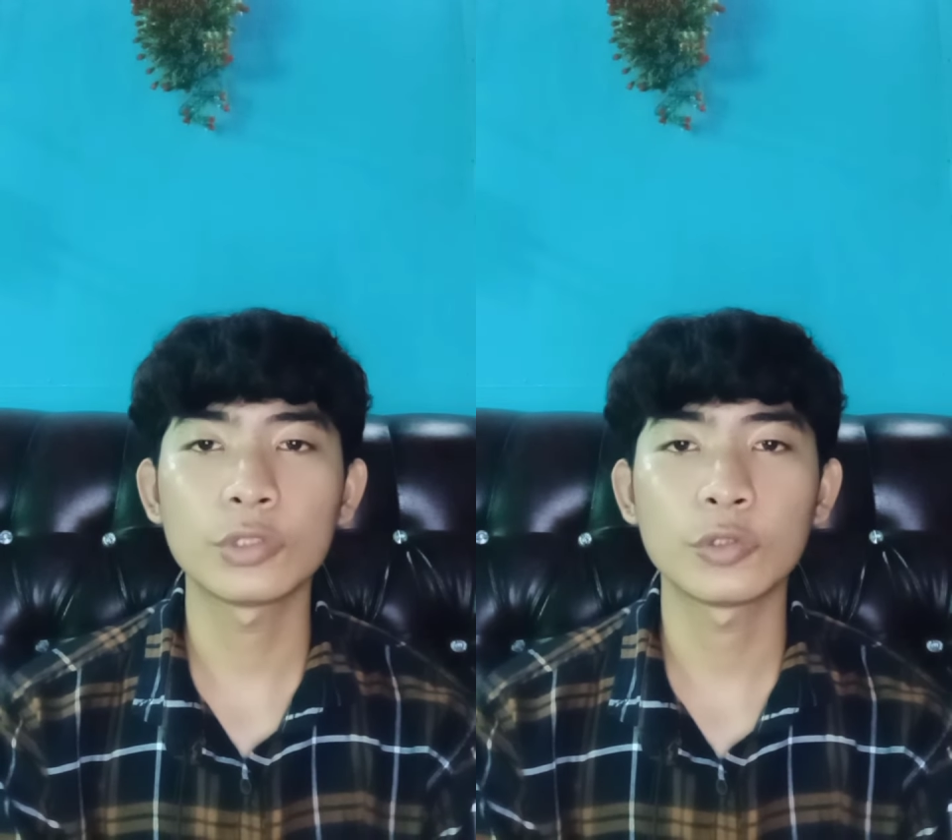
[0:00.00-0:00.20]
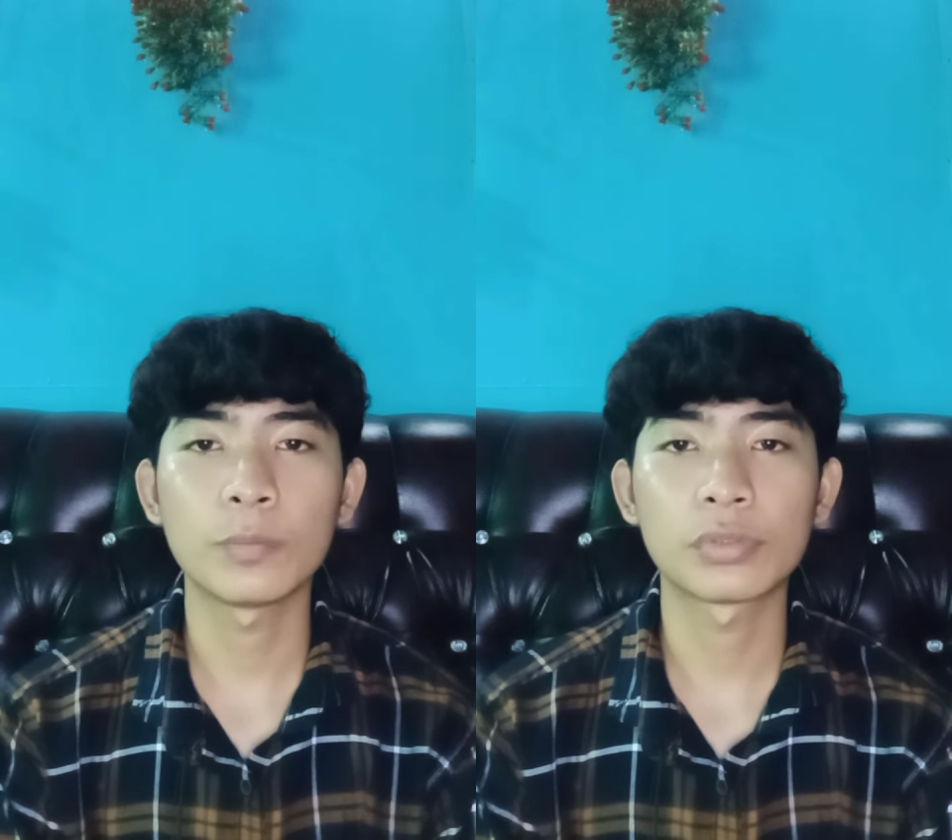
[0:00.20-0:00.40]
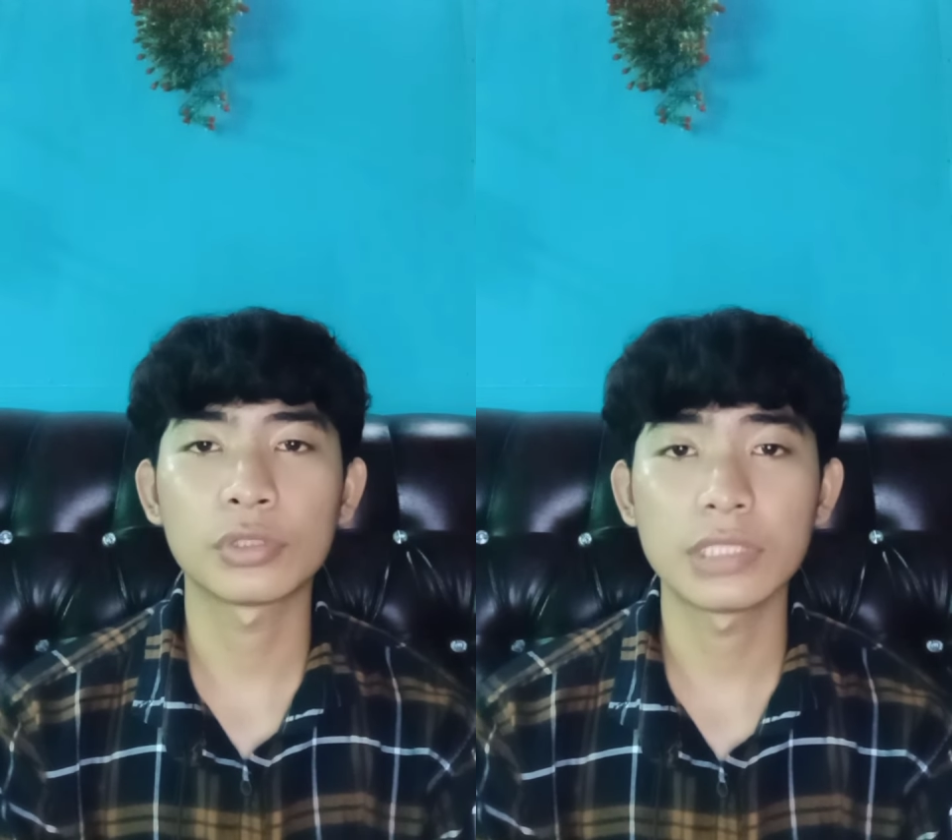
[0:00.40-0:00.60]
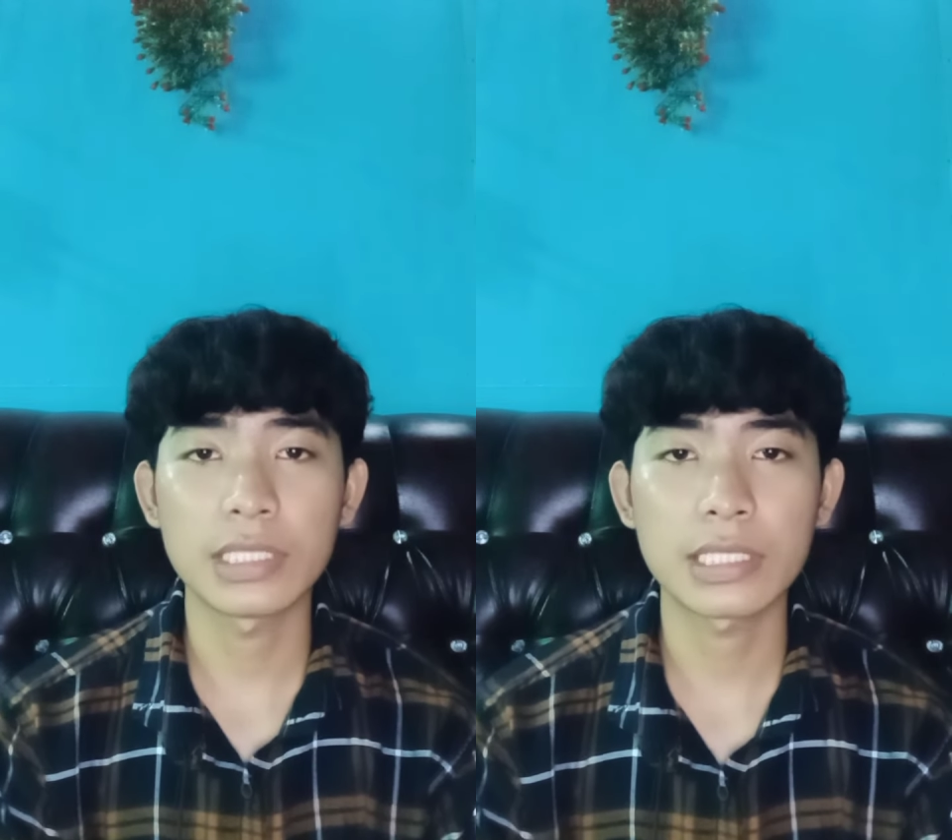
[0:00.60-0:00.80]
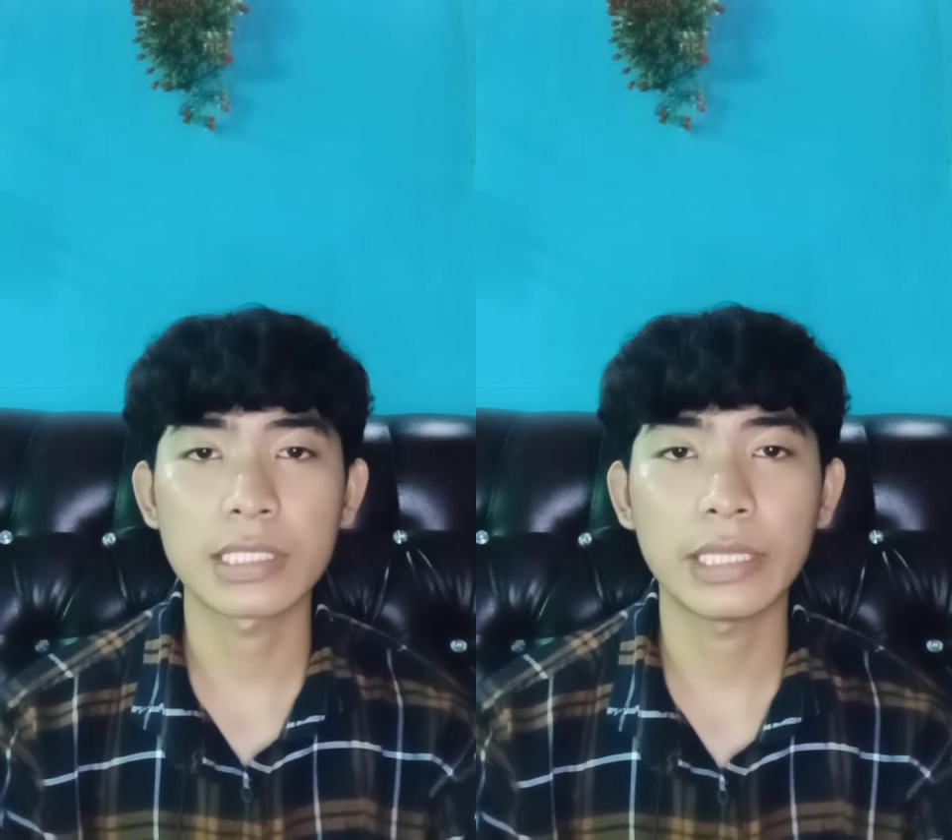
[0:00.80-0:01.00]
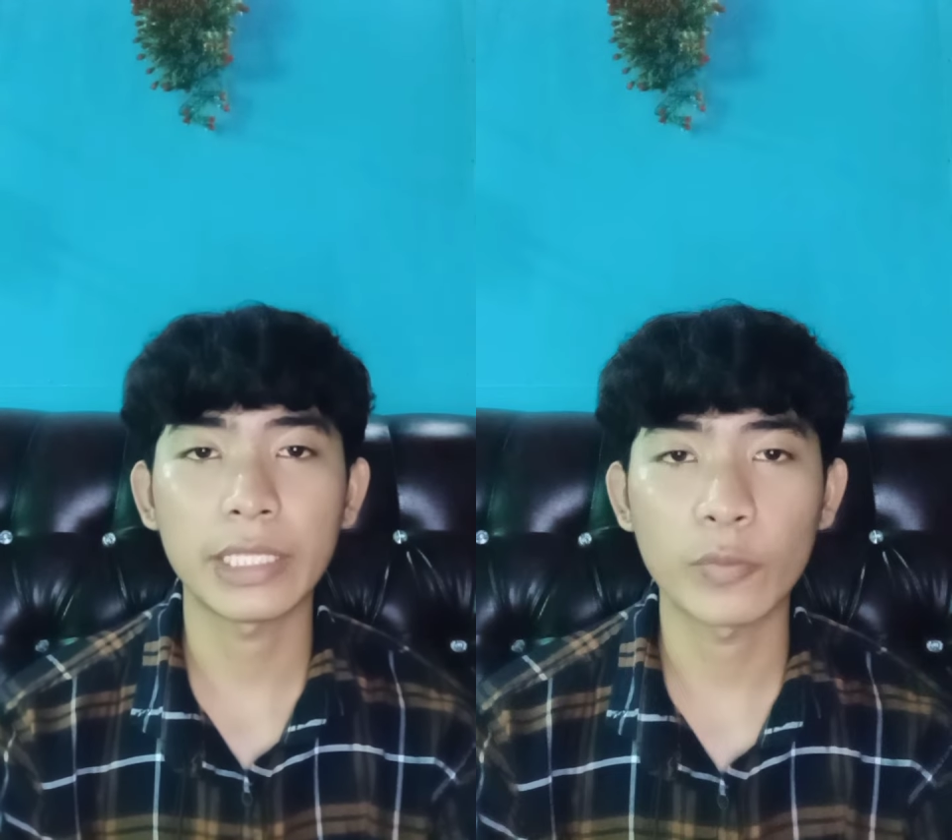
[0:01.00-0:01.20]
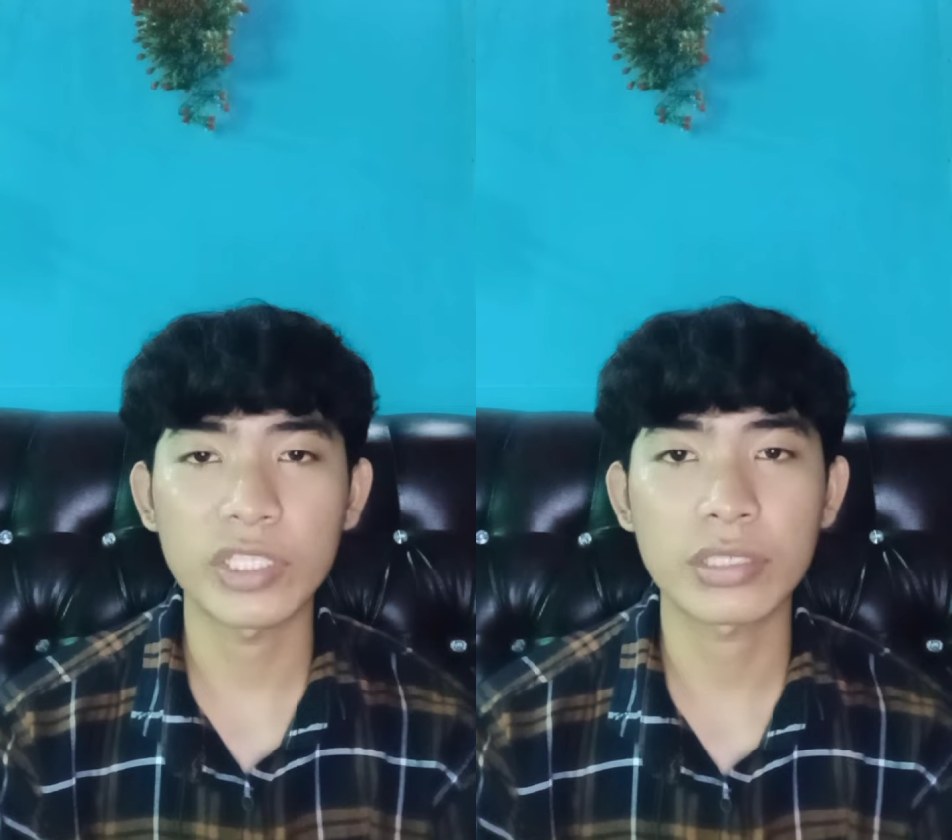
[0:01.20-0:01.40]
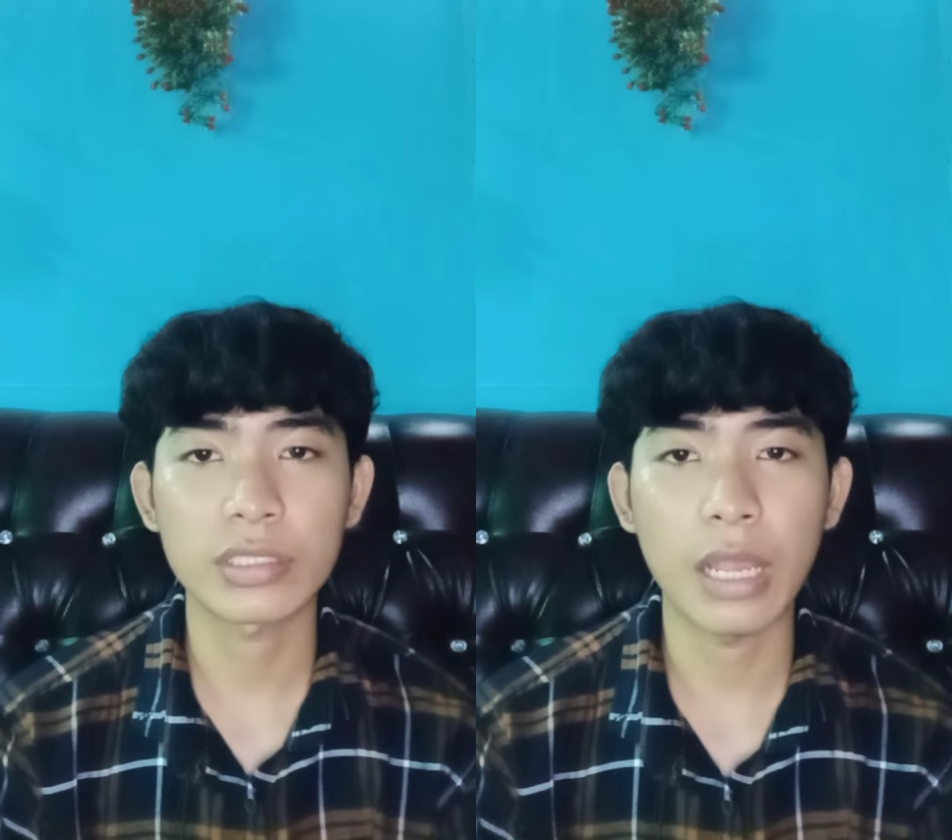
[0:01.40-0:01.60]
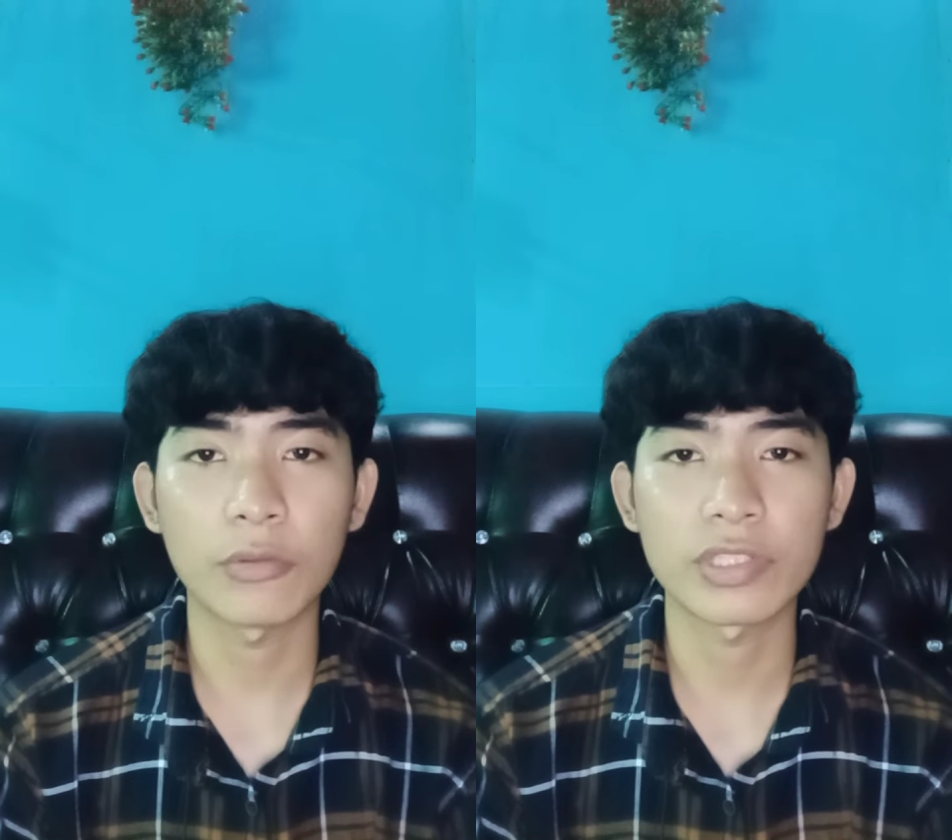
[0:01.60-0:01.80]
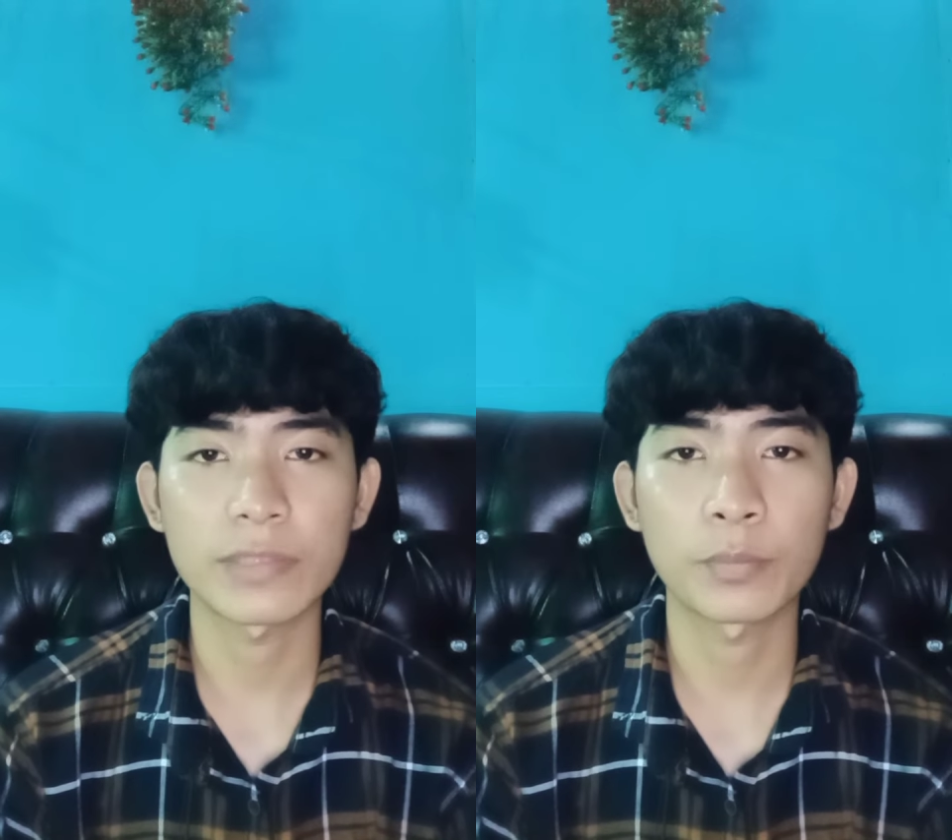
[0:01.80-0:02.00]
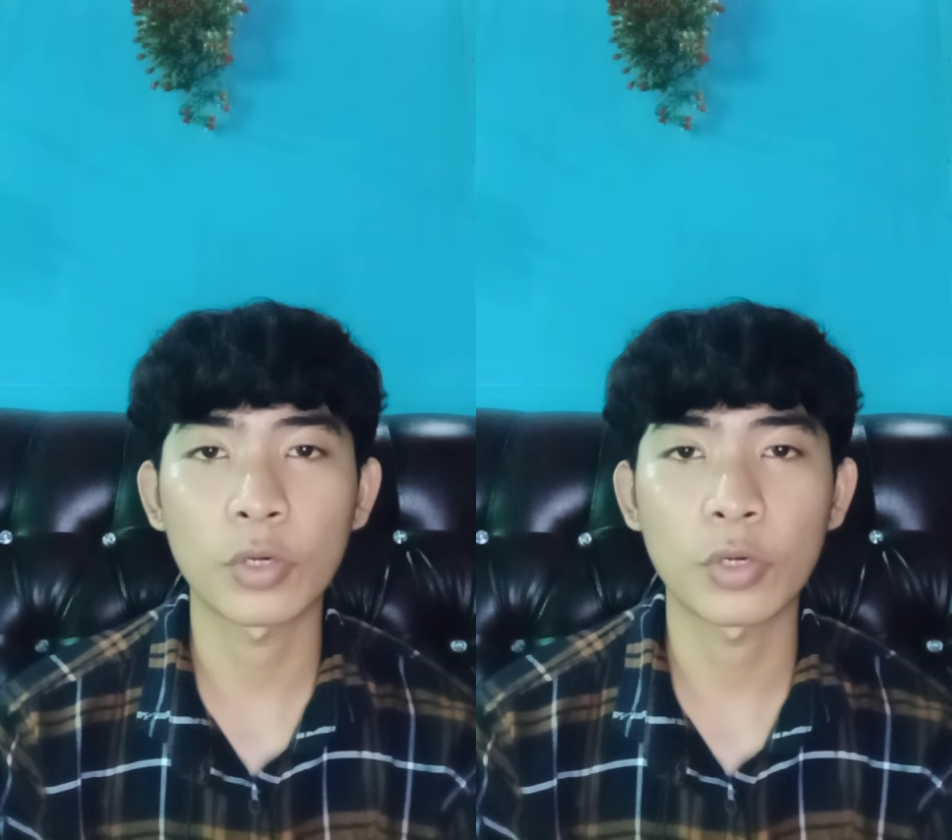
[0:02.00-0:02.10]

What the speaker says: to produce language sounds